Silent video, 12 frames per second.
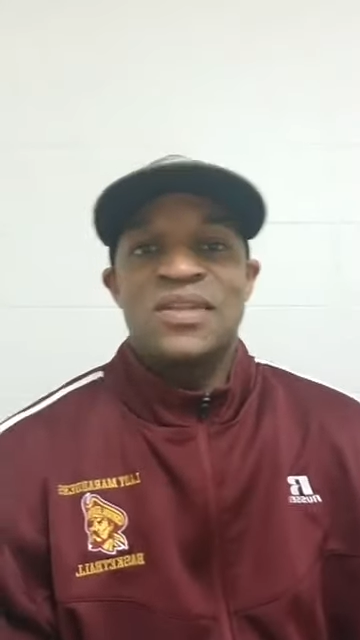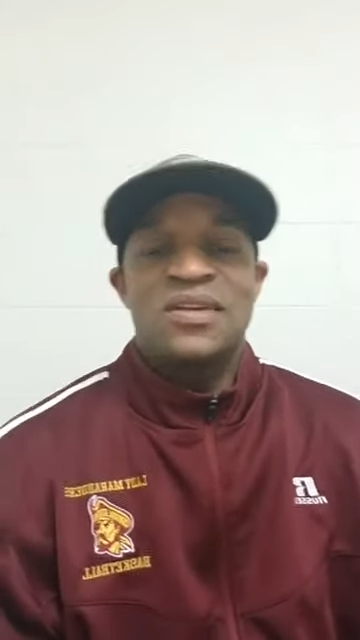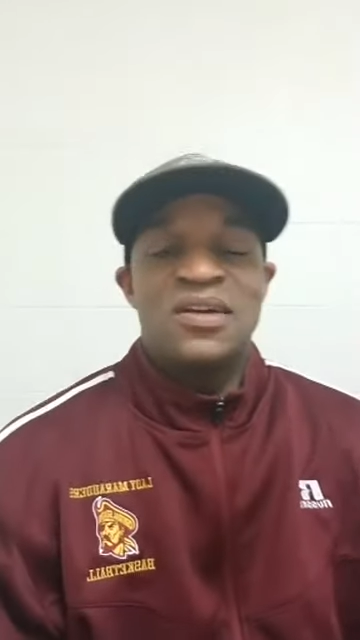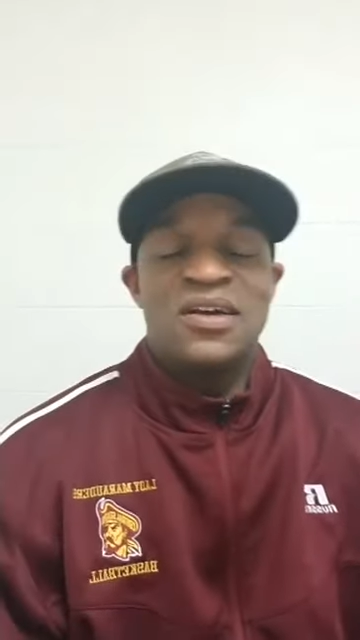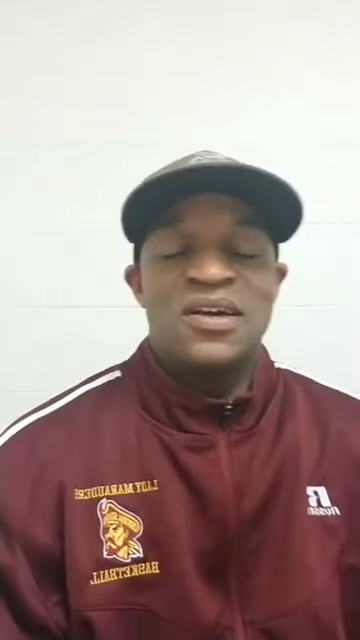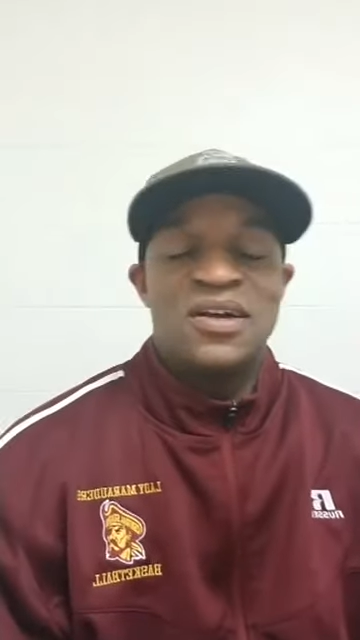
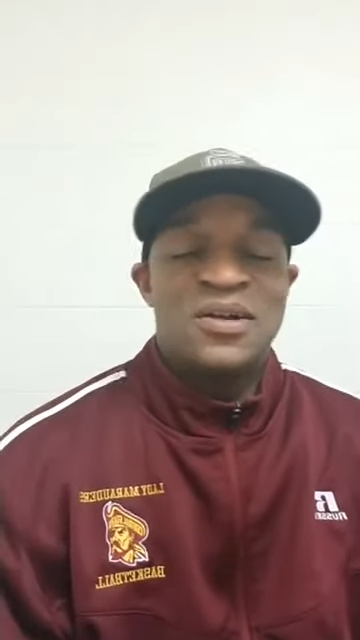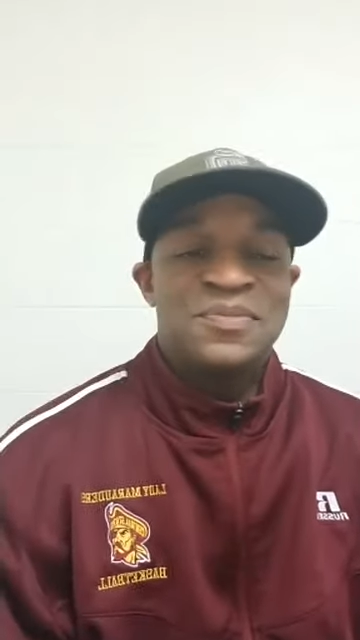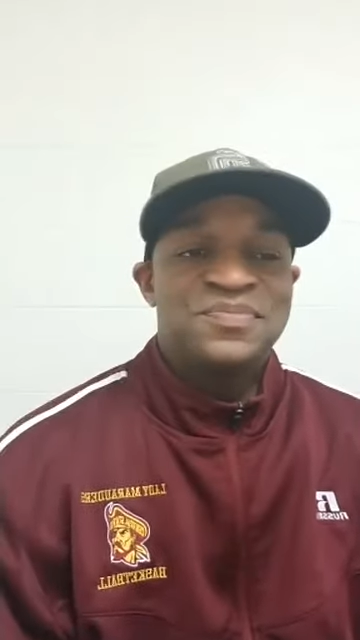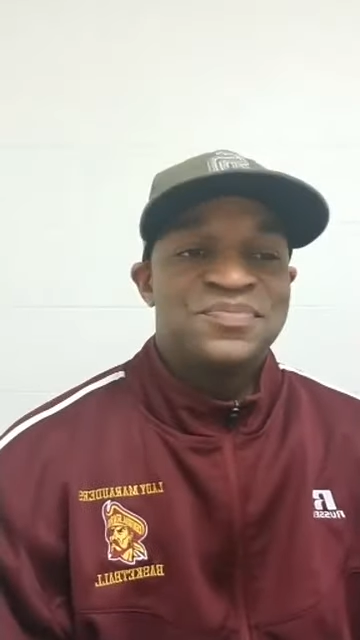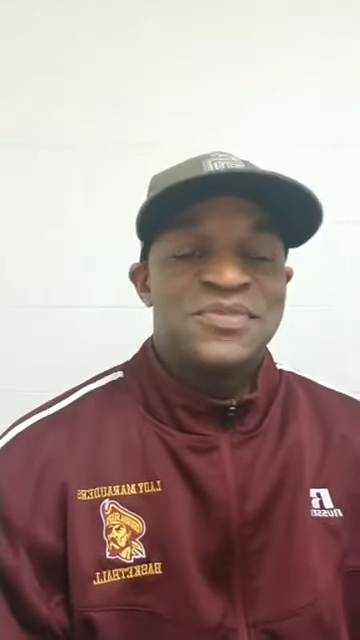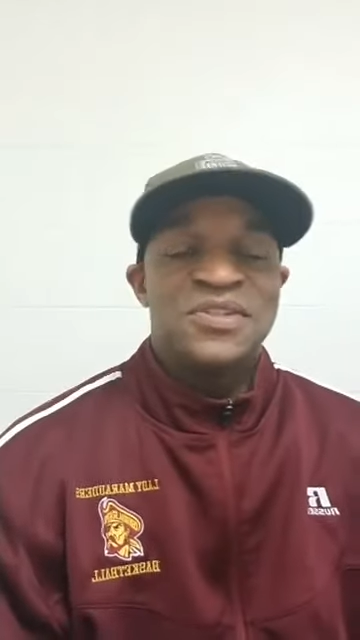
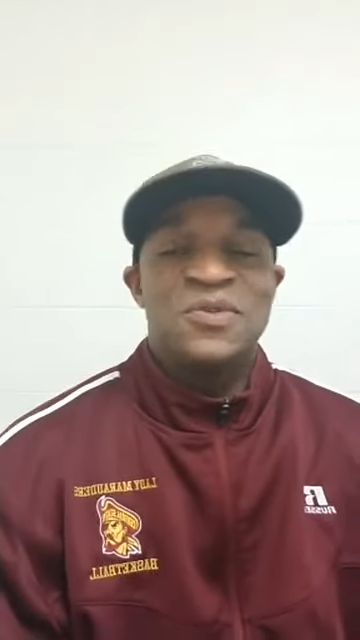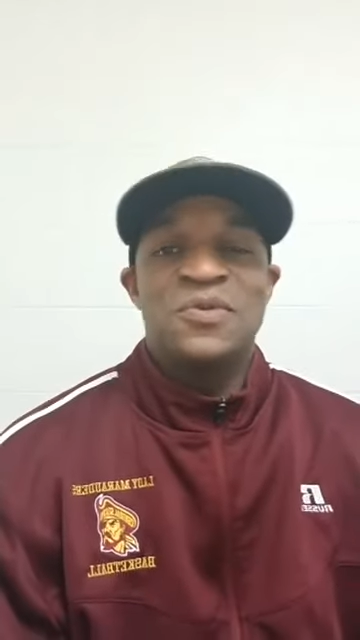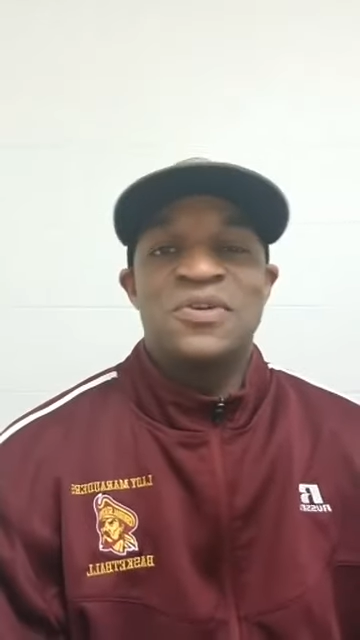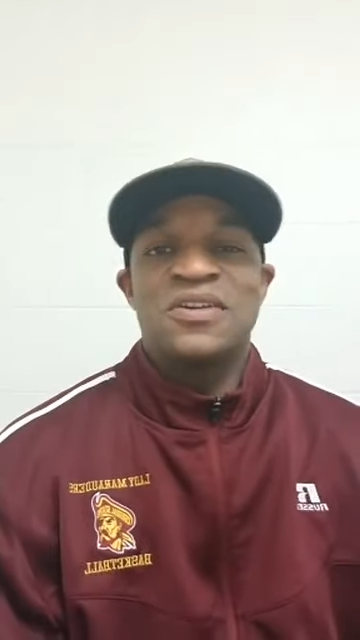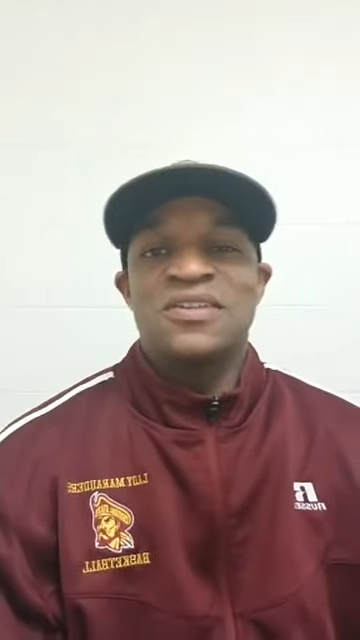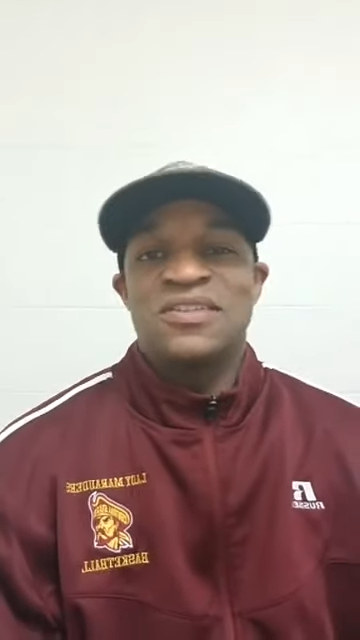um, you know,
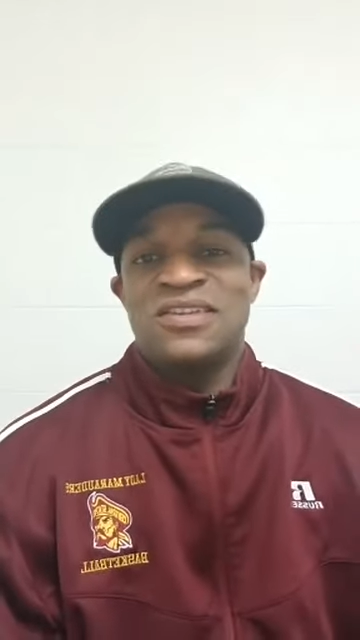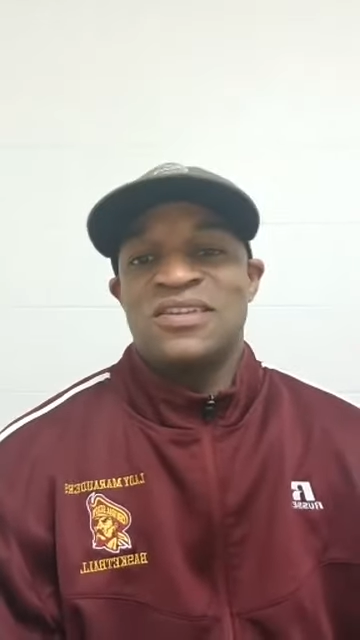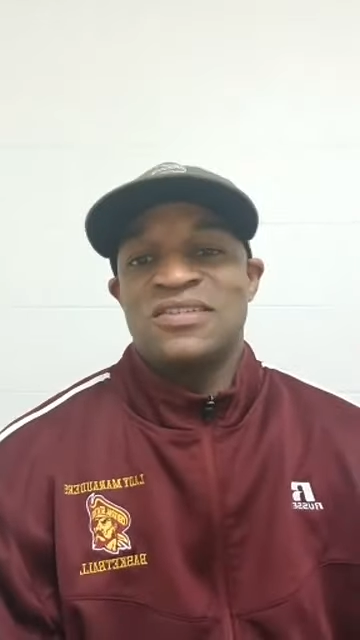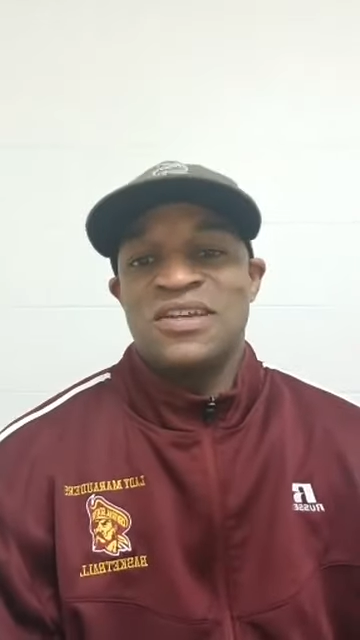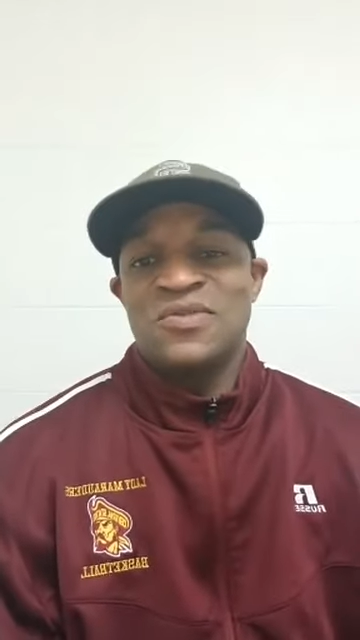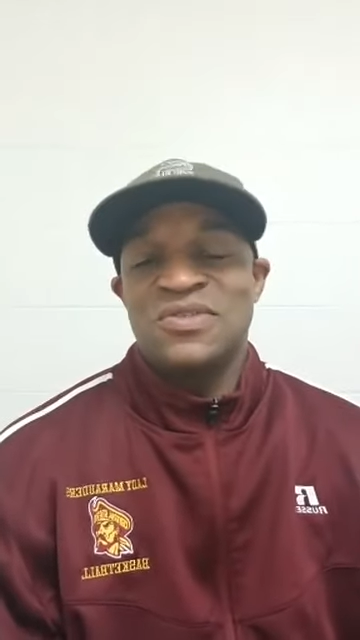one of the
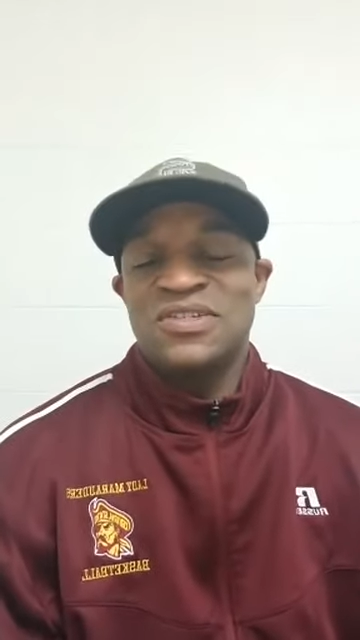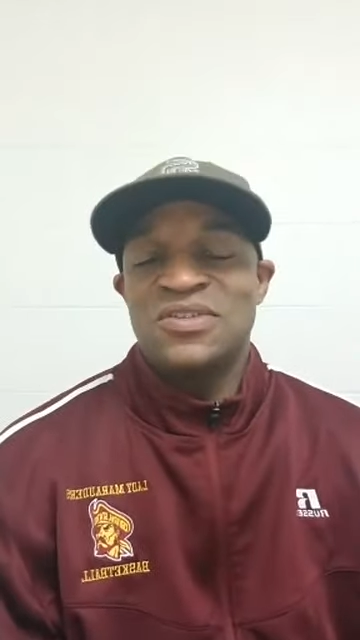things like with